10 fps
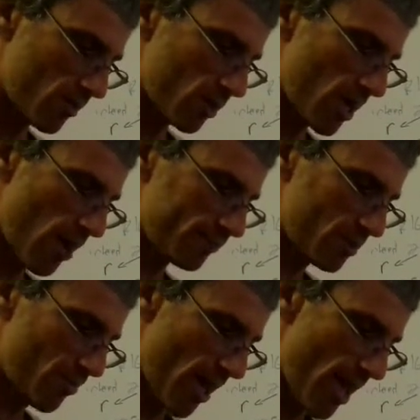I'm going to have
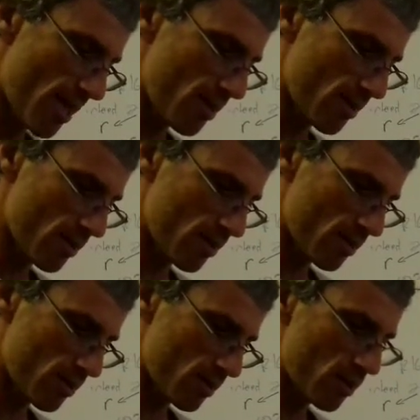to pay
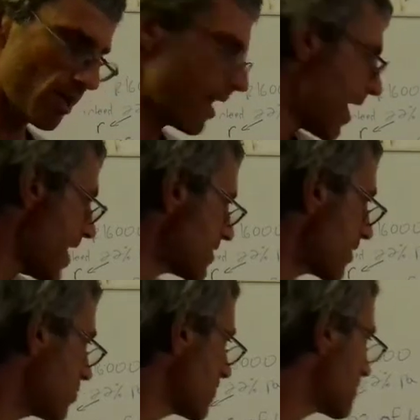
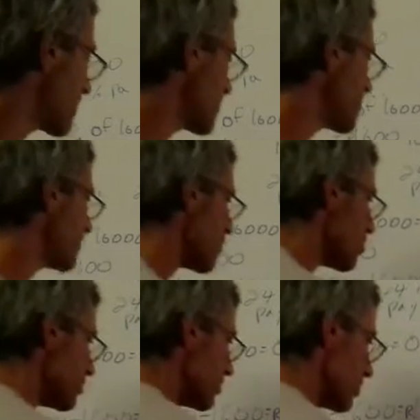
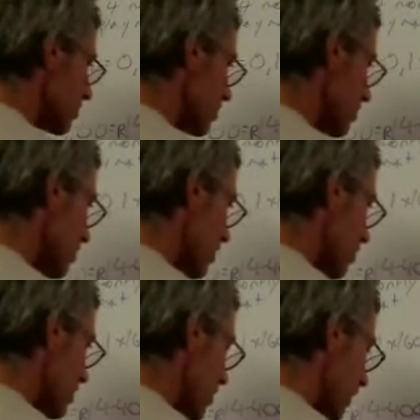864.
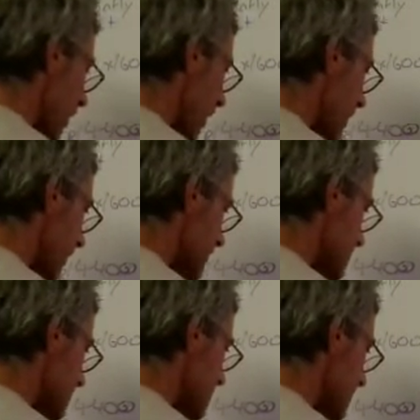
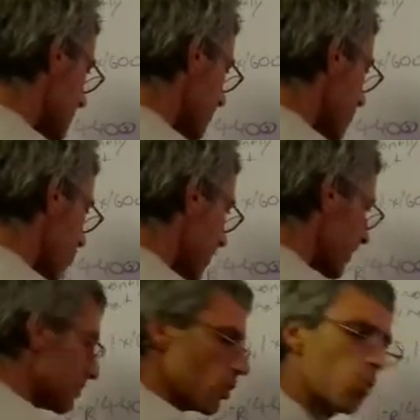864
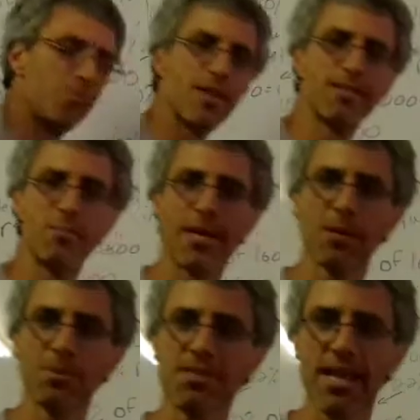and hopefully I didn't make
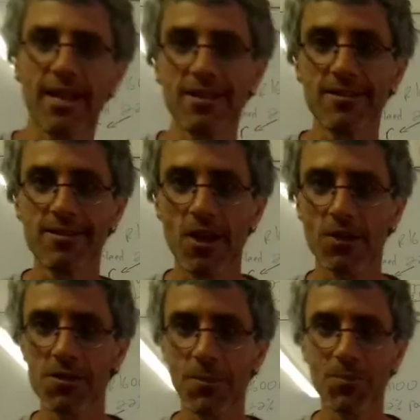a mistake. That's the
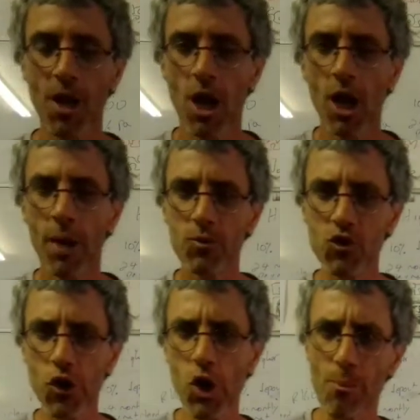answer.
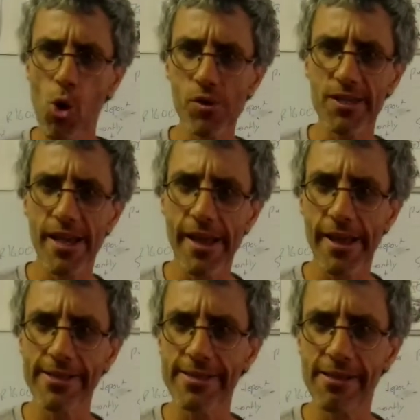Just going to pause here
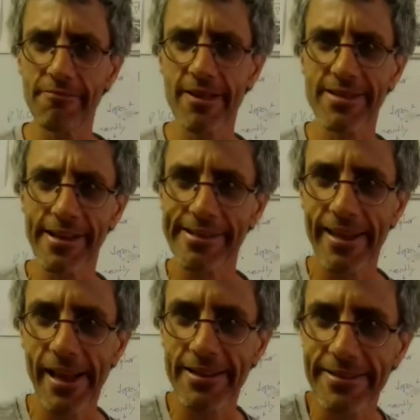and see if there's
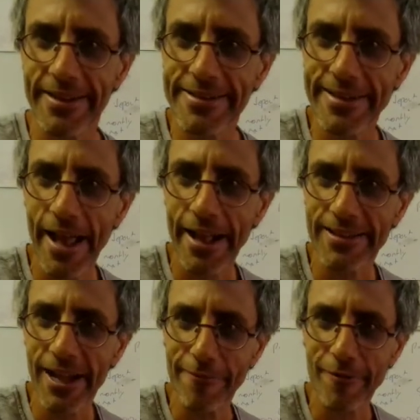anything else I need to
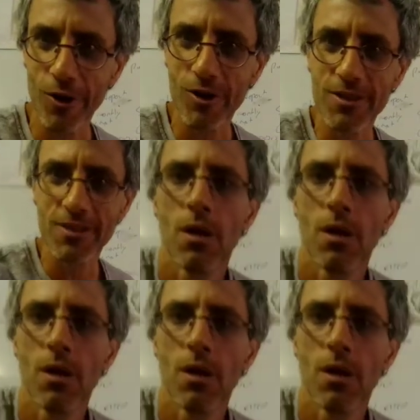add. I forgot.